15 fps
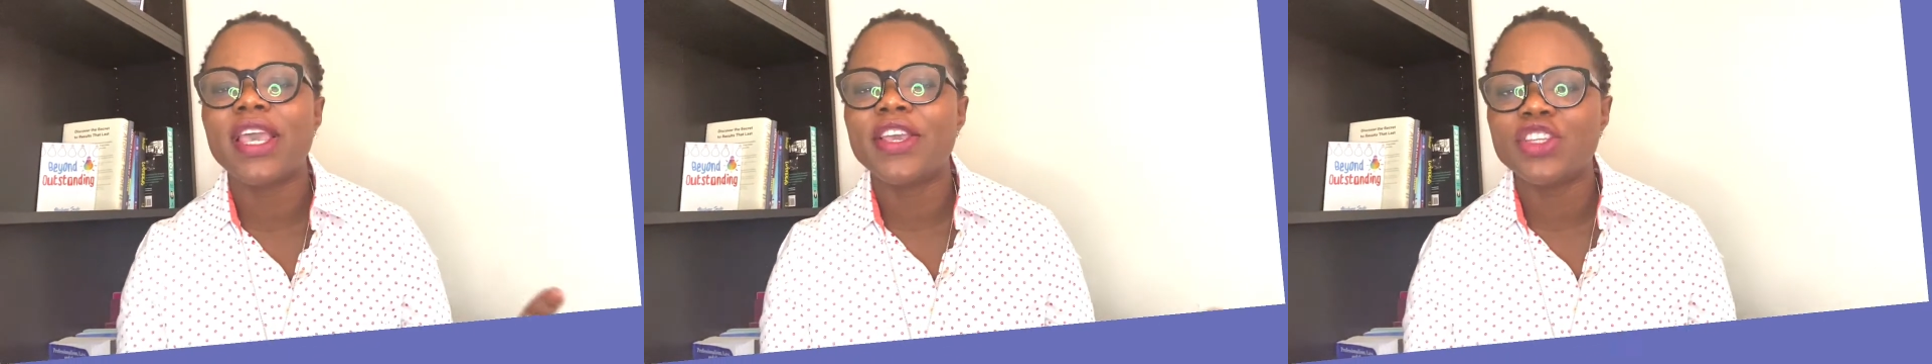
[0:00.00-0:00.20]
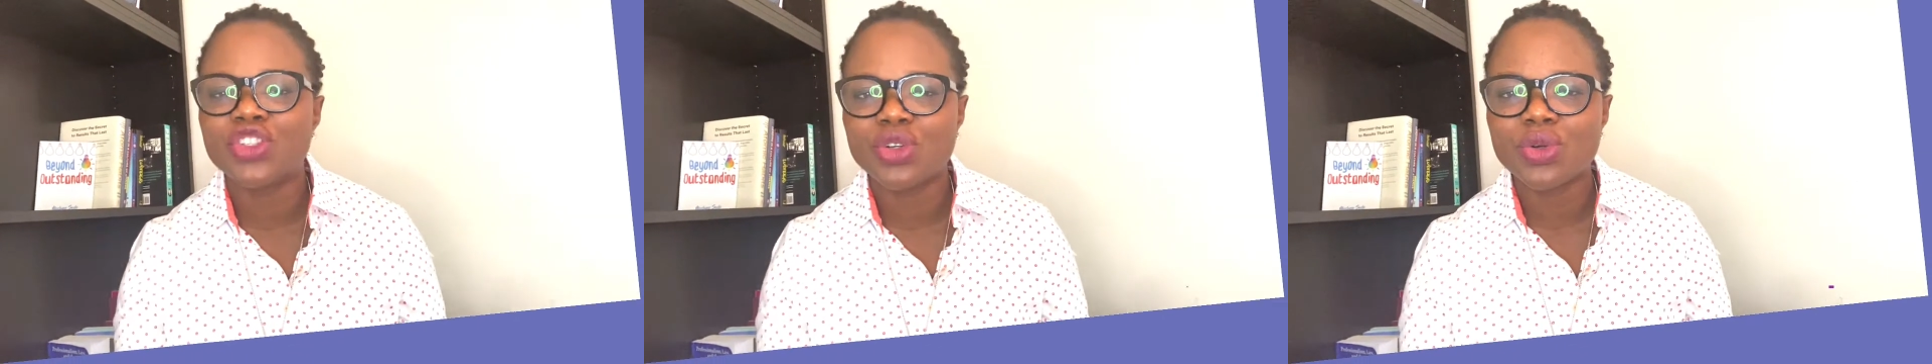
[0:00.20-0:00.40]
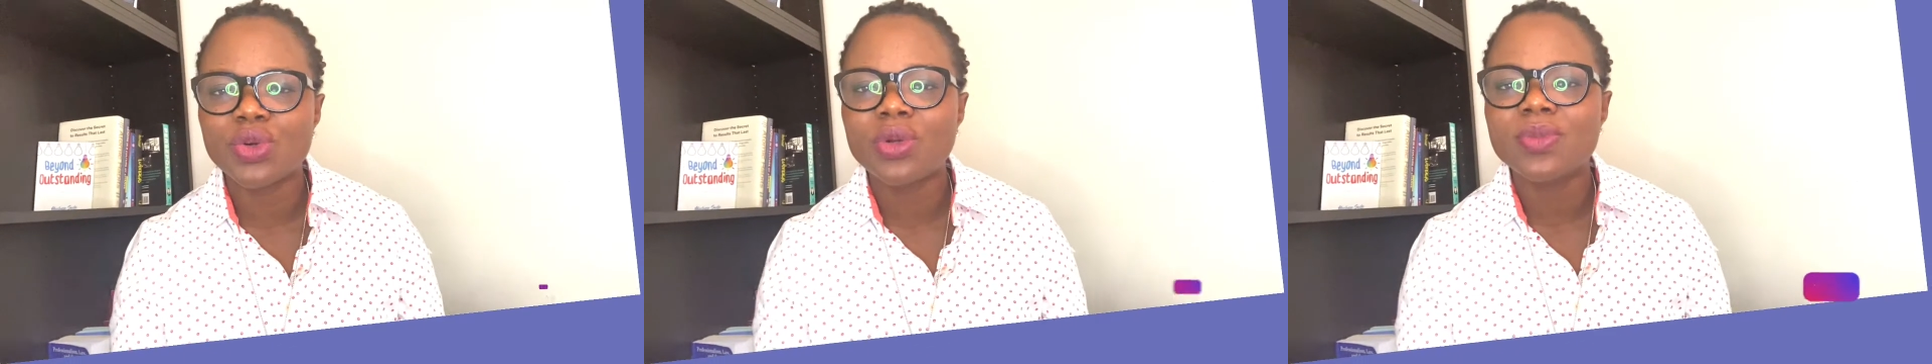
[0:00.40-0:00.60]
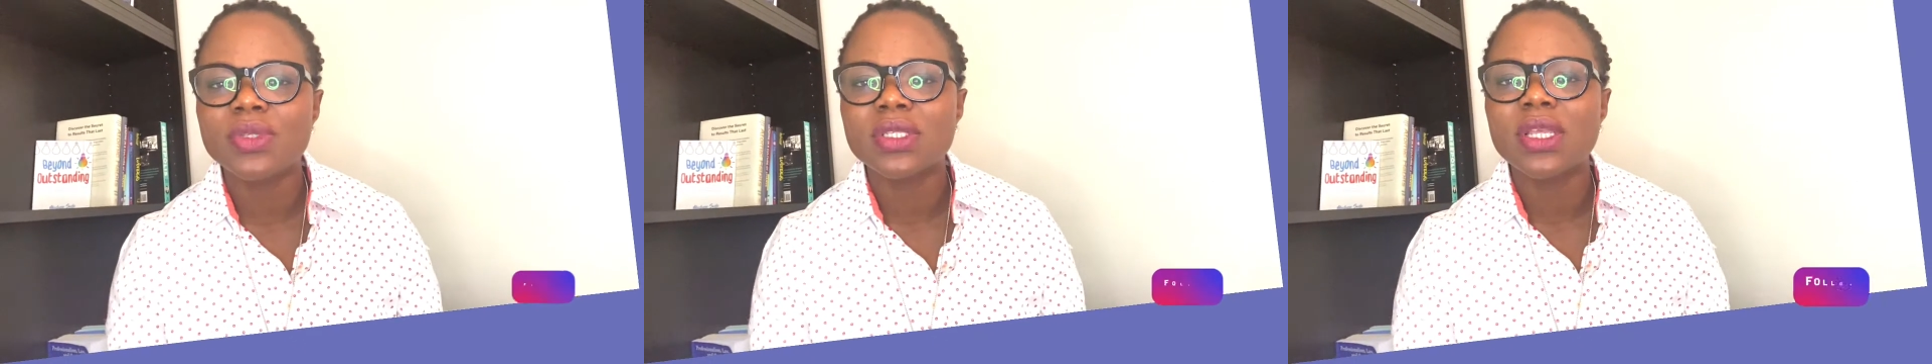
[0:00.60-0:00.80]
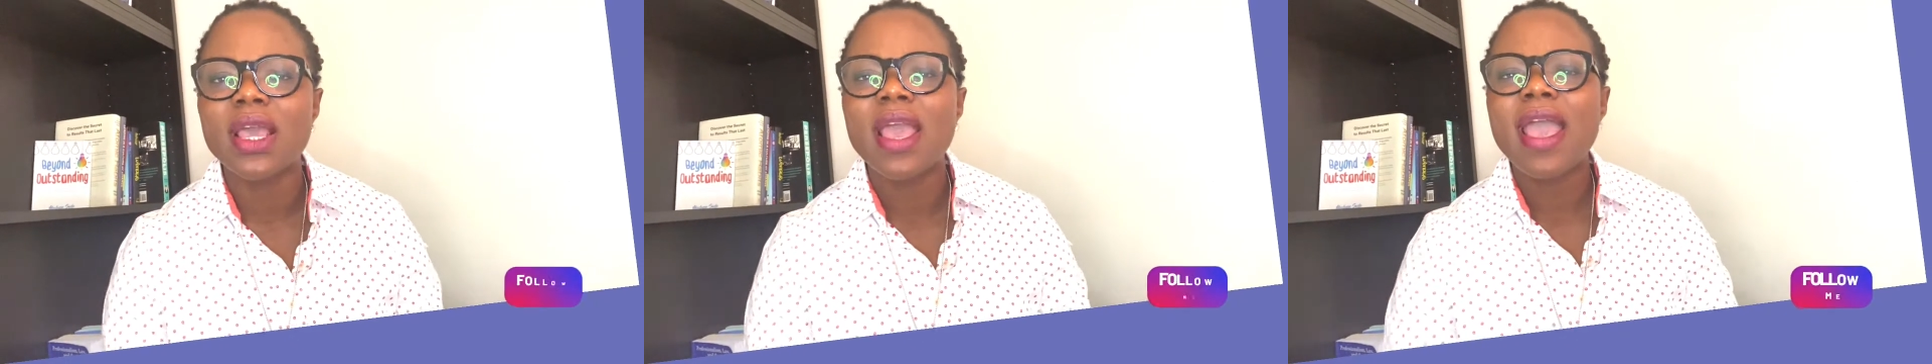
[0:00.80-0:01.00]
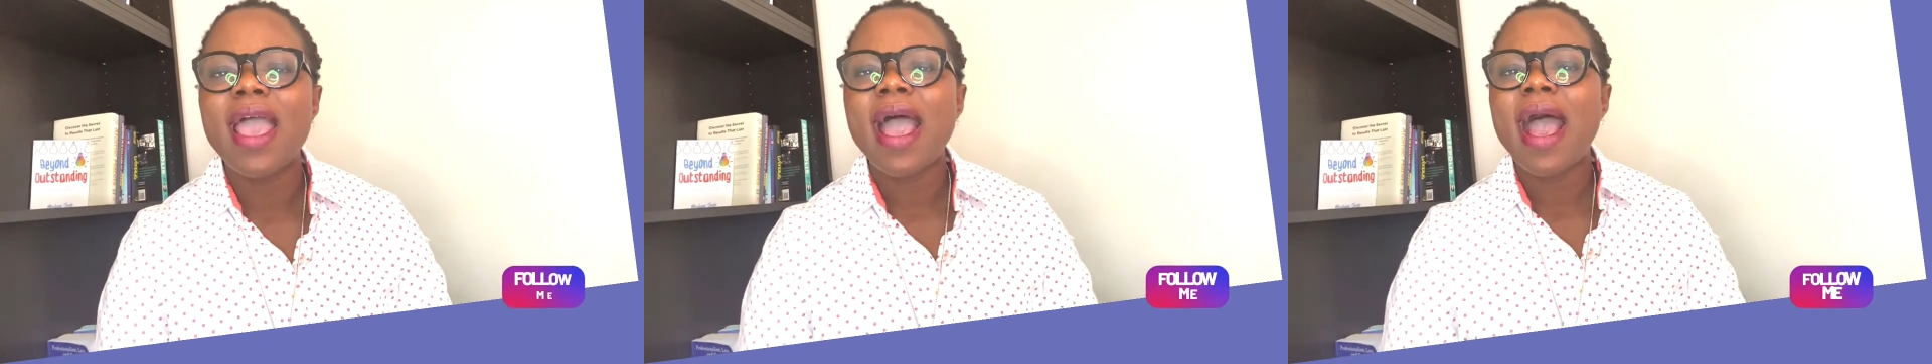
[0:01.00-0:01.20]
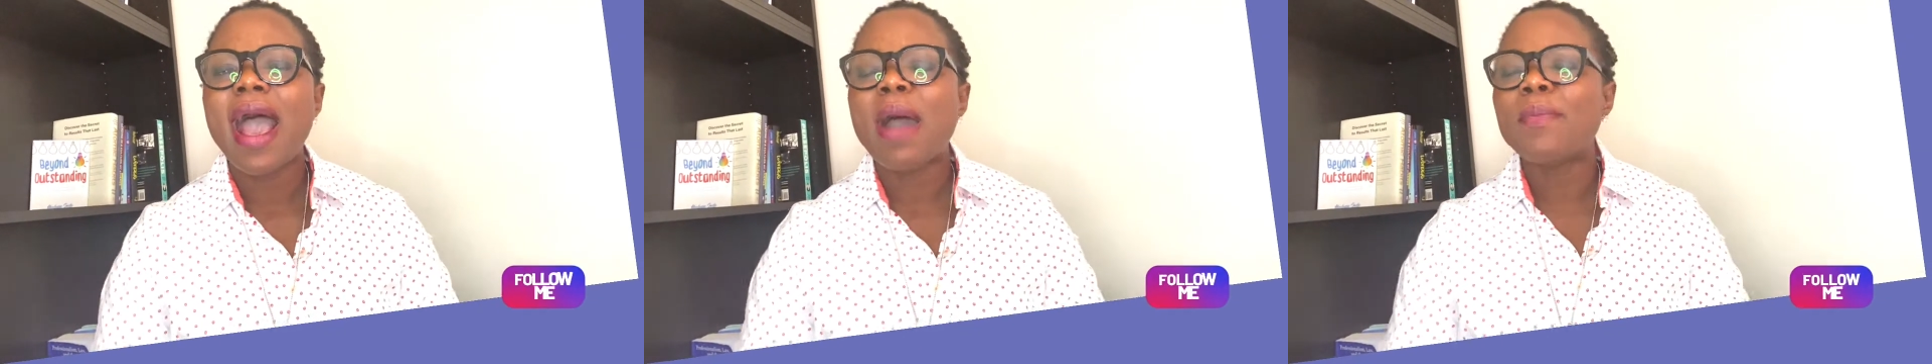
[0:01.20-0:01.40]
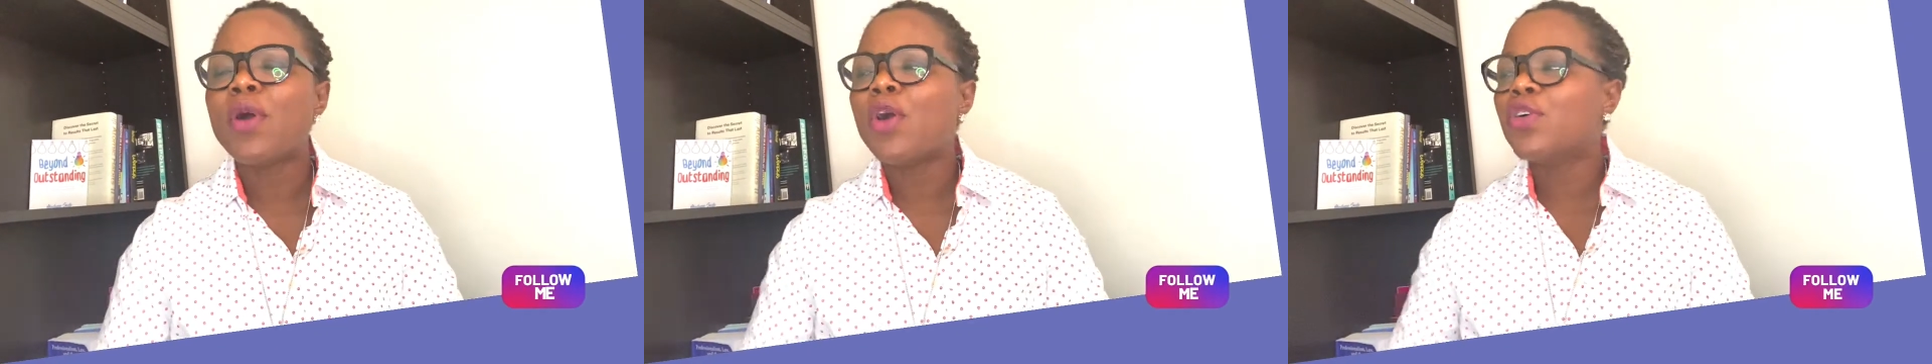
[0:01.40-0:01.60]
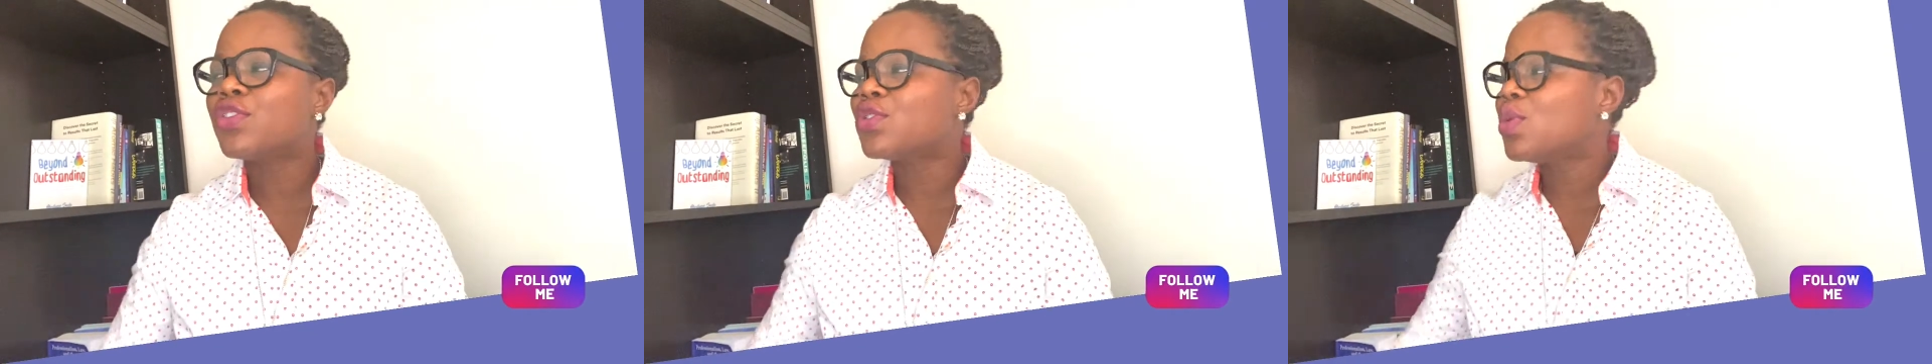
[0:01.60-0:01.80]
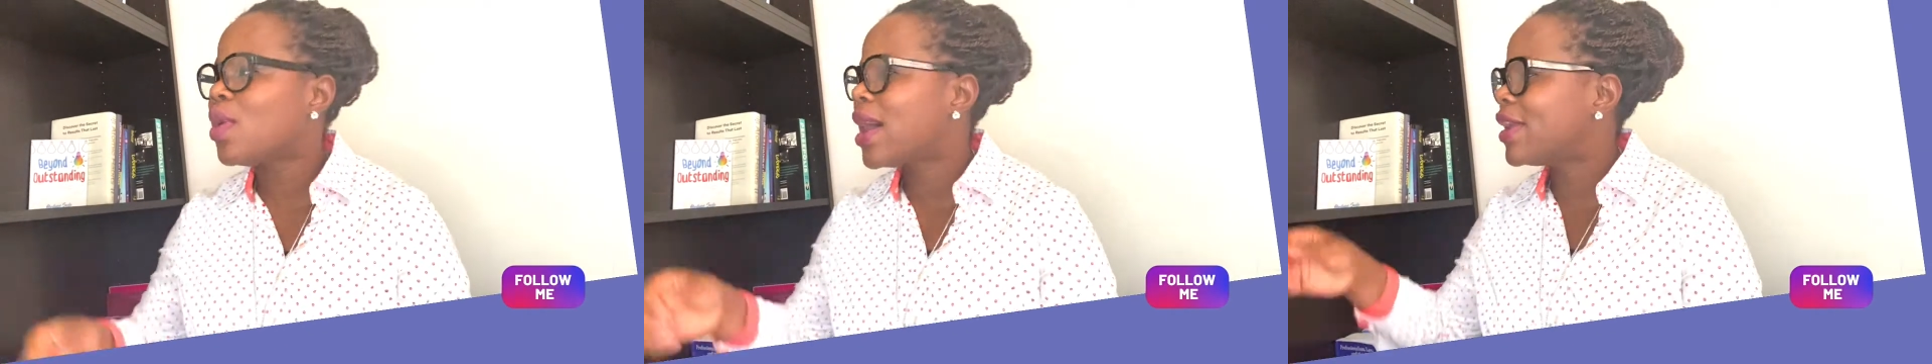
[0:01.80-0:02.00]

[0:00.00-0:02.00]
age groups. I'm also